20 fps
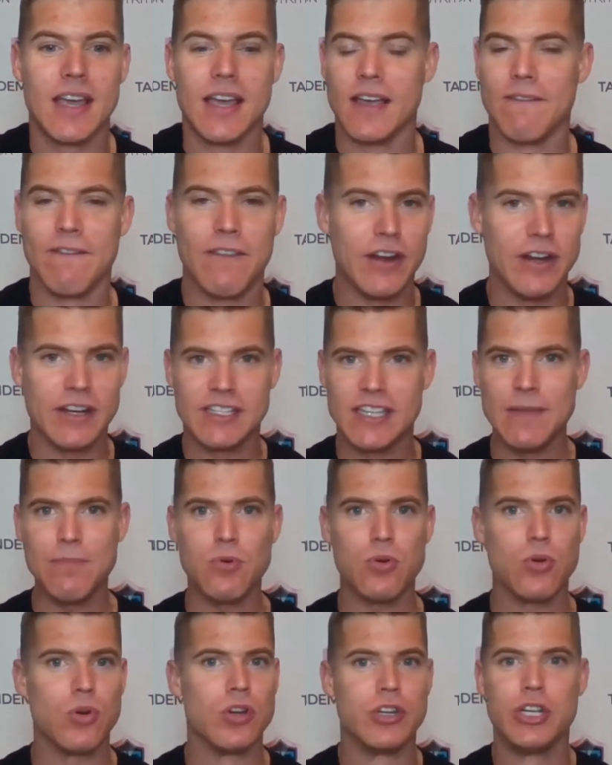very
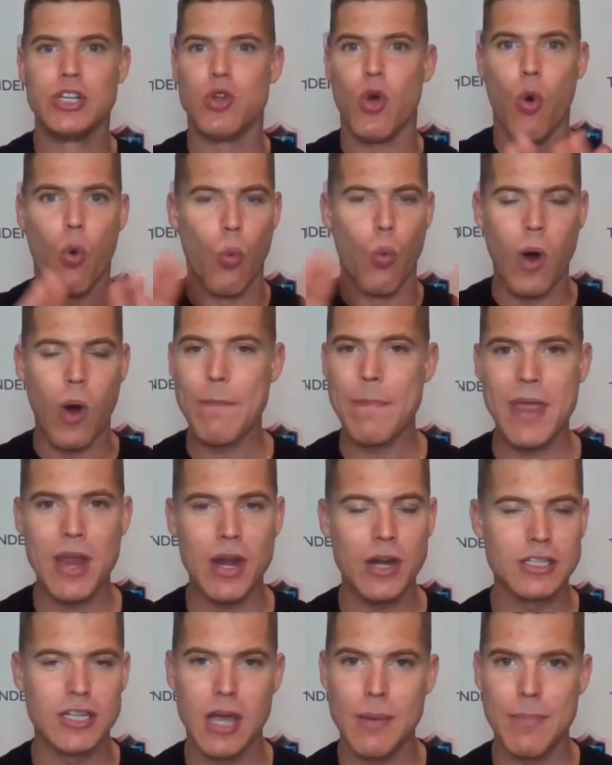simple. Just one pair
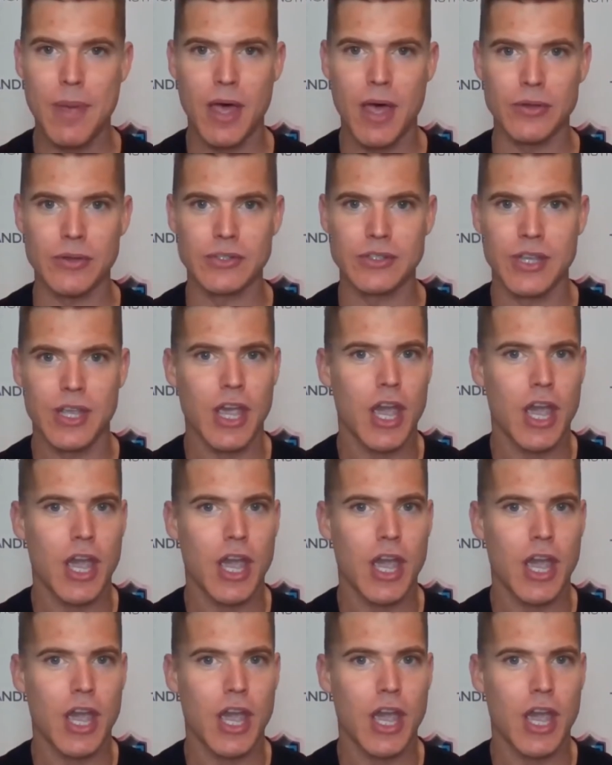of dumbbells.